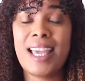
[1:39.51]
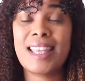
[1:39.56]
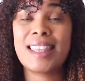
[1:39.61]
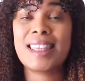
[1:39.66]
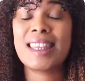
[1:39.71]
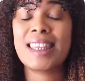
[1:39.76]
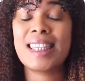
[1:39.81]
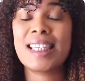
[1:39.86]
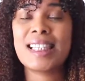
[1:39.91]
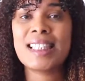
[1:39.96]
At
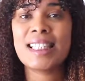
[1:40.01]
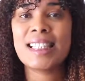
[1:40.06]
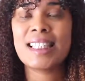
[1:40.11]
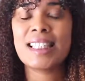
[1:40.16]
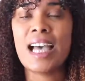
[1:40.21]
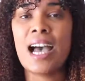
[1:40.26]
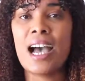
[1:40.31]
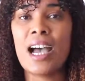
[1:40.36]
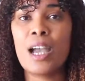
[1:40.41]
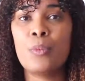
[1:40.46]
this
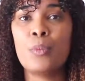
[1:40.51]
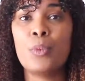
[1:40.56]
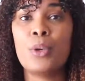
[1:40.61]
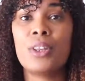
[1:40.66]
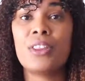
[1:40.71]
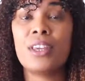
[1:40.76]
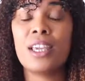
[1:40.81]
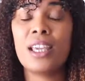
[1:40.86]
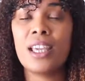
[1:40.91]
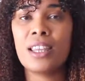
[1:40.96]
time,
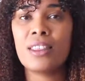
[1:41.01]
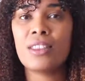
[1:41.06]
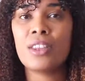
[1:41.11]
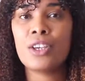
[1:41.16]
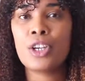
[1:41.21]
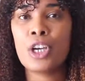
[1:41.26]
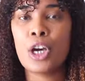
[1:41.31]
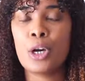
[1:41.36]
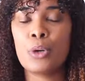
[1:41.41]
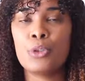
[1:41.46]
within
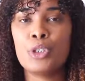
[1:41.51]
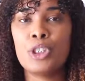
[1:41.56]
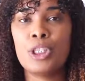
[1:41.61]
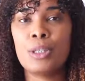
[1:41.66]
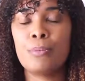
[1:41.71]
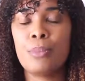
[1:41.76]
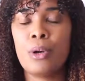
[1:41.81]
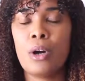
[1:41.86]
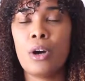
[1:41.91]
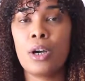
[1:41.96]
the
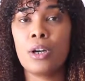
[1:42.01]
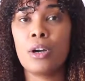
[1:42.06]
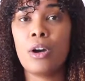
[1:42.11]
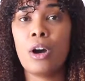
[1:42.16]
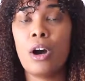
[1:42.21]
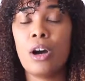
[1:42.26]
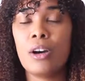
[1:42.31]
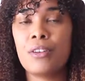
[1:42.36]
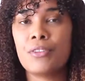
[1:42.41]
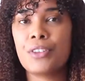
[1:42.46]
coaching part
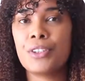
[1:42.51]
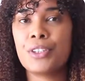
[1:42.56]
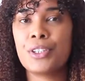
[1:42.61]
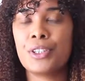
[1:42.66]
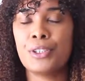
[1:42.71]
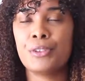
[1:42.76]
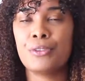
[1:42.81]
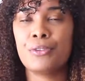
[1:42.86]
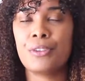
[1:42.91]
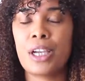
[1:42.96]
of the
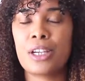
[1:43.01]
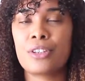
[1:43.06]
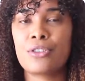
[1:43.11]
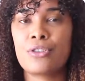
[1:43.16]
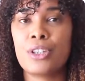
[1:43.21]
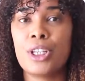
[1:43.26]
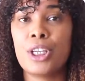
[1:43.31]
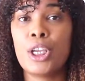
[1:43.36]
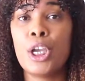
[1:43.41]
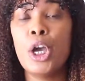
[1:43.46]
Curl
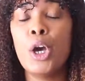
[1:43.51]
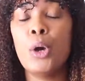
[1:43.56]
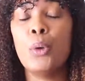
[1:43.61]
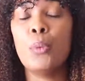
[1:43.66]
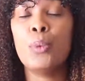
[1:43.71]
Factory,